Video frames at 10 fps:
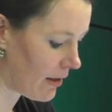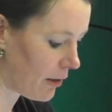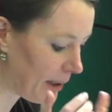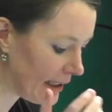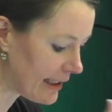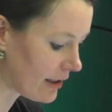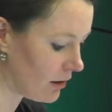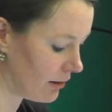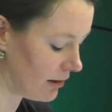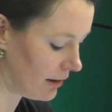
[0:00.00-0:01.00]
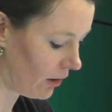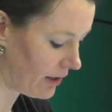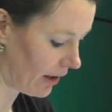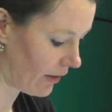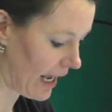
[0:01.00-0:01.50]
The political, on
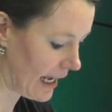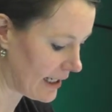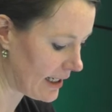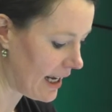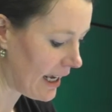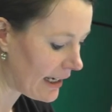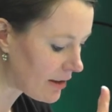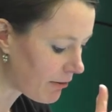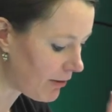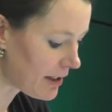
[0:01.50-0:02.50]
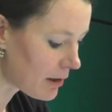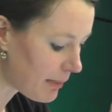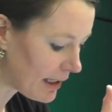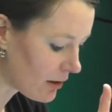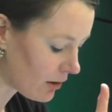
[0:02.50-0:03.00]
the other hand, is a
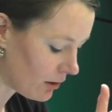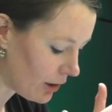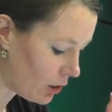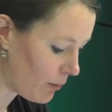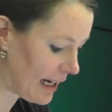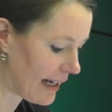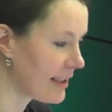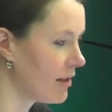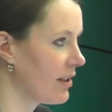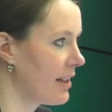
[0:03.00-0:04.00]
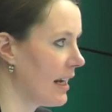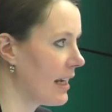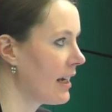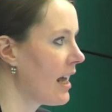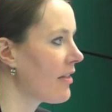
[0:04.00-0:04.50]
fundamental human
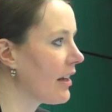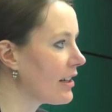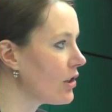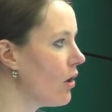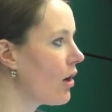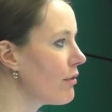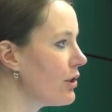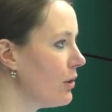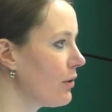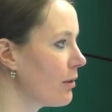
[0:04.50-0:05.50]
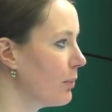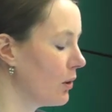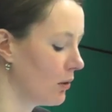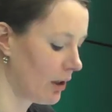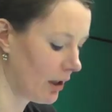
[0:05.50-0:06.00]
activity that is not
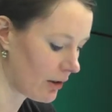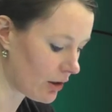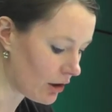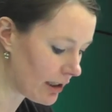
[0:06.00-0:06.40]
reducible to